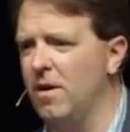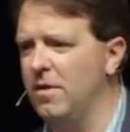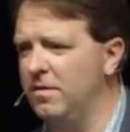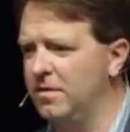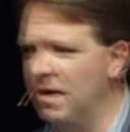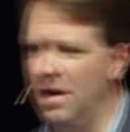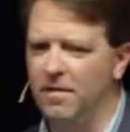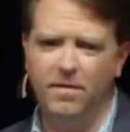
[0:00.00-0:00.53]
our
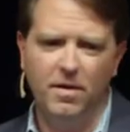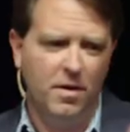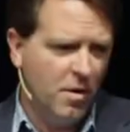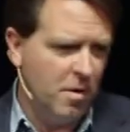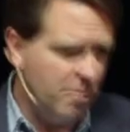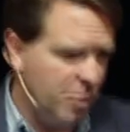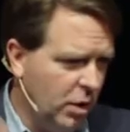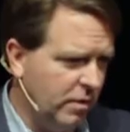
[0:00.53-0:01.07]
stuff
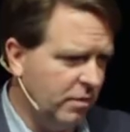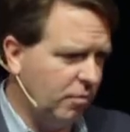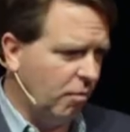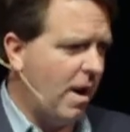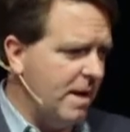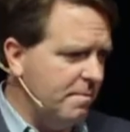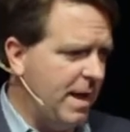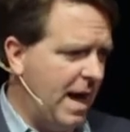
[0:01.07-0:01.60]
put us
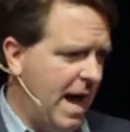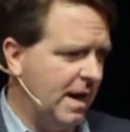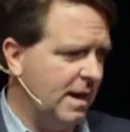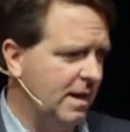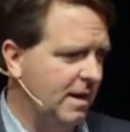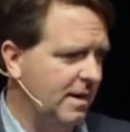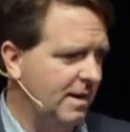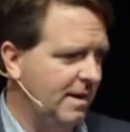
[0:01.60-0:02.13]
right back
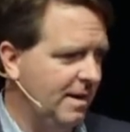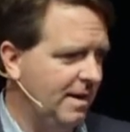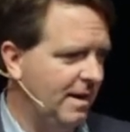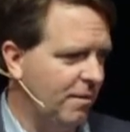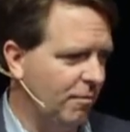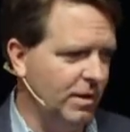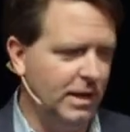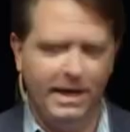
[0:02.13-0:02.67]

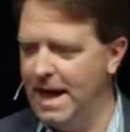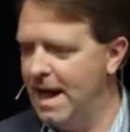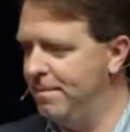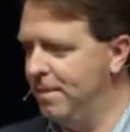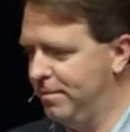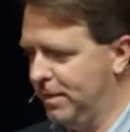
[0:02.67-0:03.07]
in a really happy